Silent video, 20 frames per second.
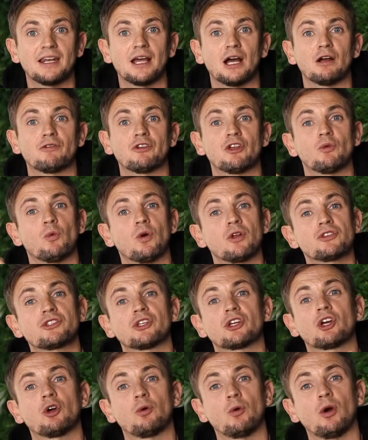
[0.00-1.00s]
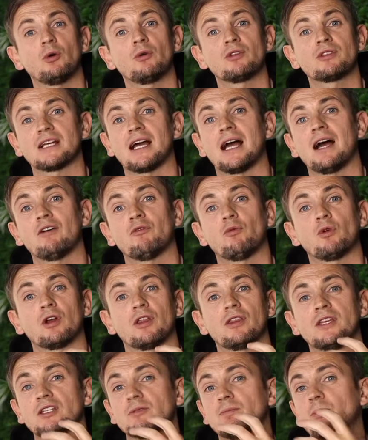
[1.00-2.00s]
Now, if you want a quote to have
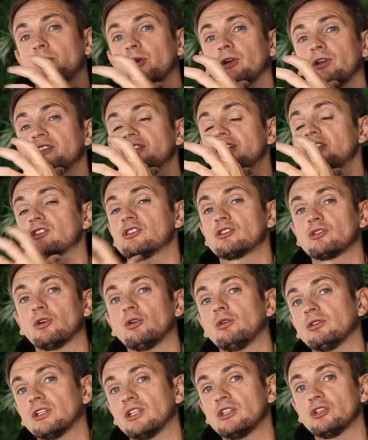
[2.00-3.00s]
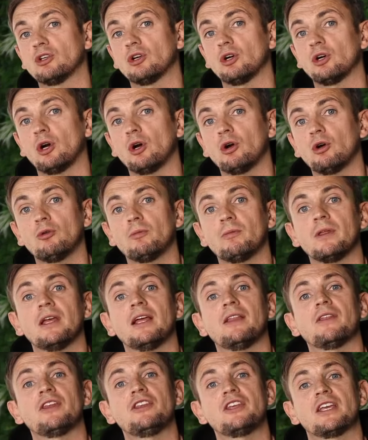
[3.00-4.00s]
one of these boilers installed in your home,
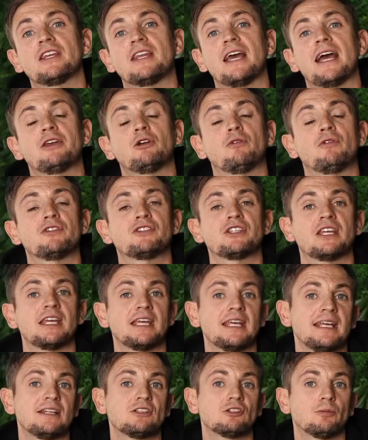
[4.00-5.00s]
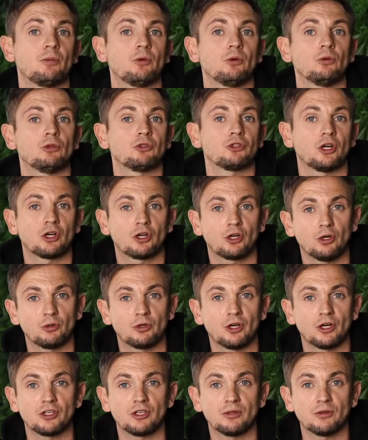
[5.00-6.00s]
then you can head over to heatable dot co
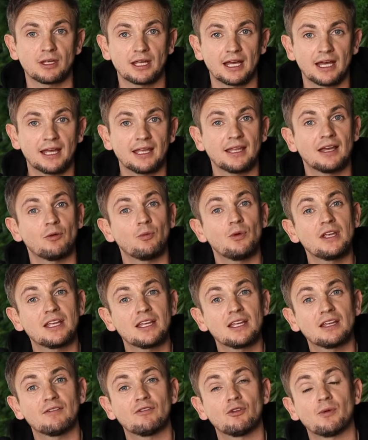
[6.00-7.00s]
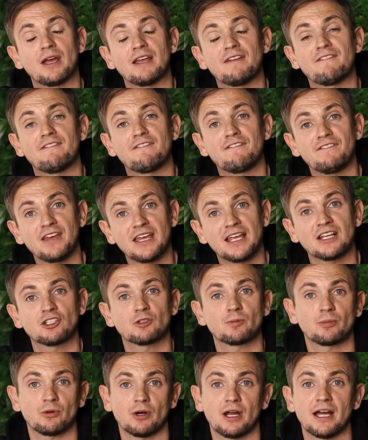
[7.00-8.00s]
dot U K and we can give you a
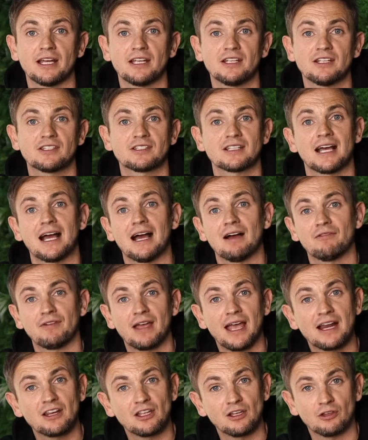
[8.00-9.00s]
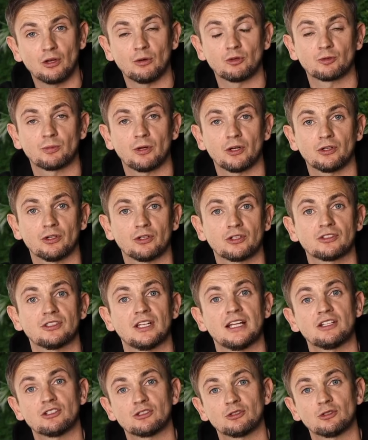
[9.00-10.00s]
fixed price to have any of those
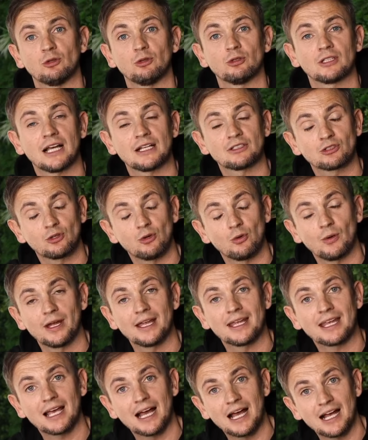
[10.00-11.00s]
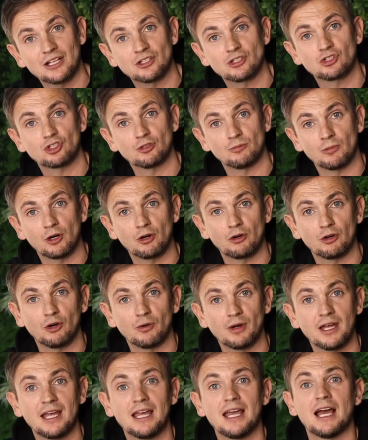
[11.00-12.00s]
products installed as quick as
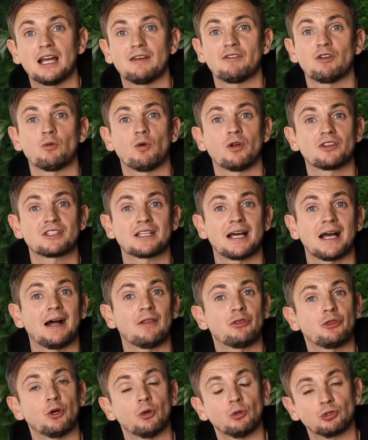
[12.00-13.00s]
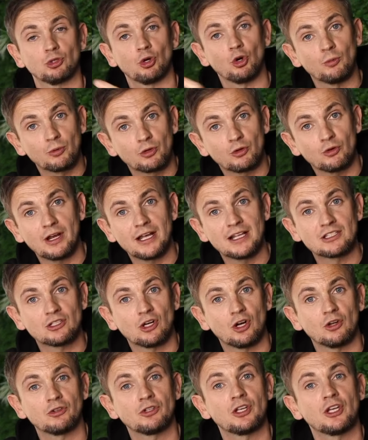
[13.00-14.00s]
tomorrow. And if you want to add those upgrades
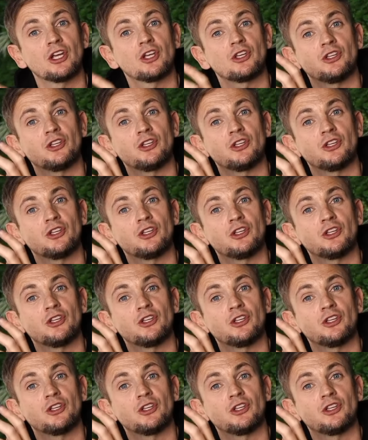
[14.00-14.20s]
on,